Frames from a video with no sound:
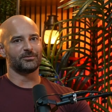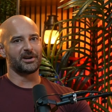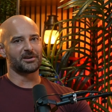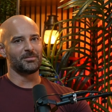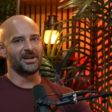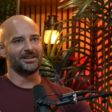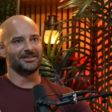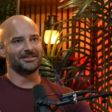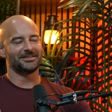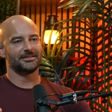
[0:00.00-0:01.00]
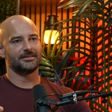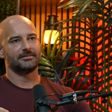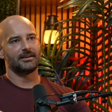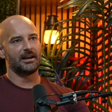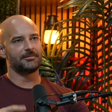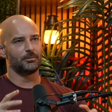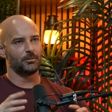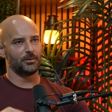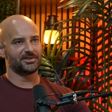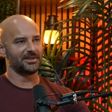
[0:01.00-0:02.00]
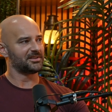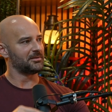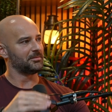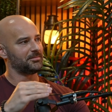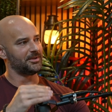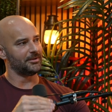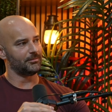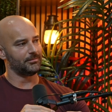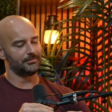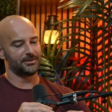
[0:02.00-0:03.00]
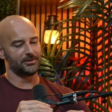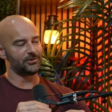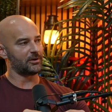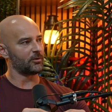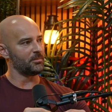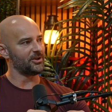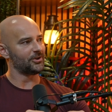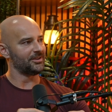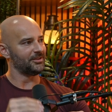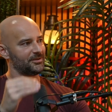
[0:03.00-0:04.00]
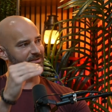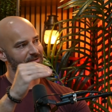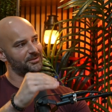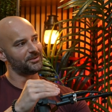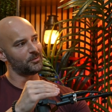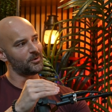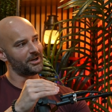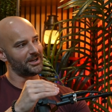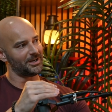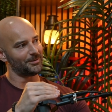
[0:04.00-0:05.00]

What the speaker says: recommend, what's like there's general admission and there's the one up.